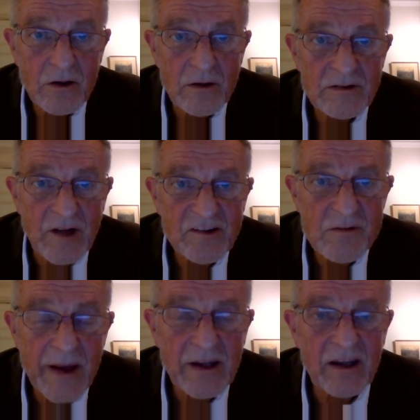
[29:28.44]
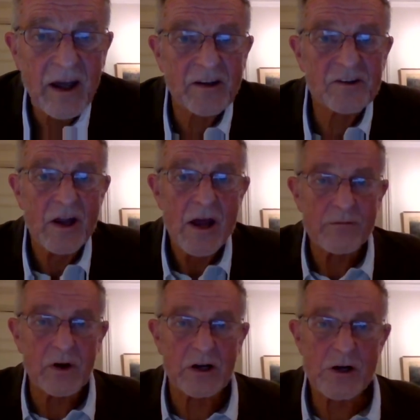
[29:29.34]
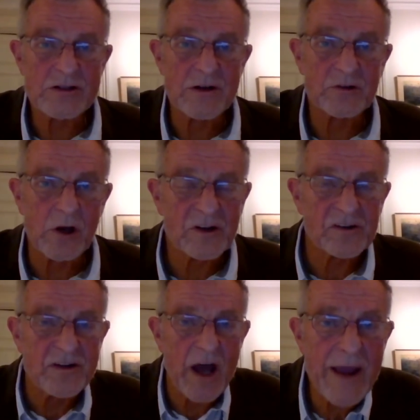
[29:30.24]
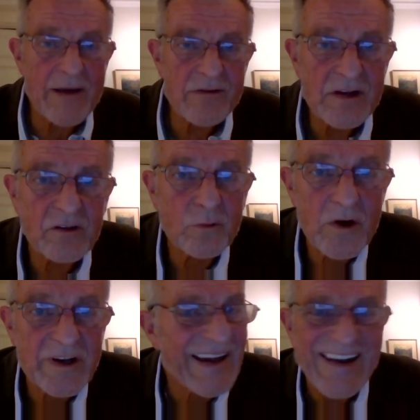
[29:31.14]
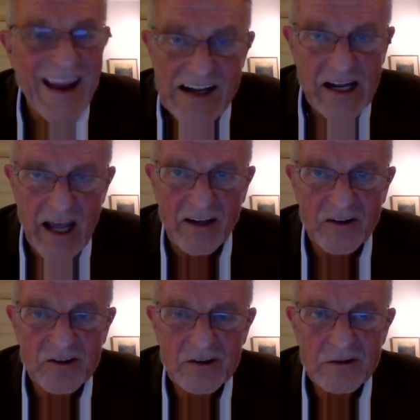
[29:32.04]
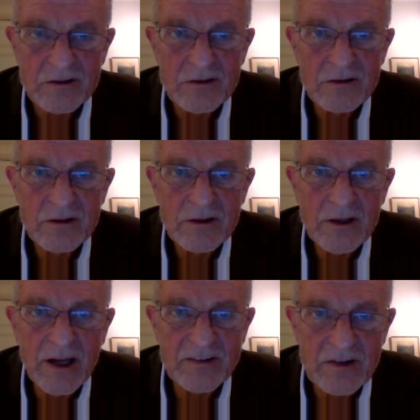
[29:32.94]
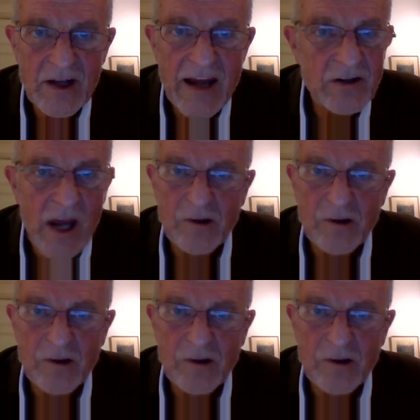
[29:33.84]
doesn't make a case for collusion of doctors, no evidence would in any case. It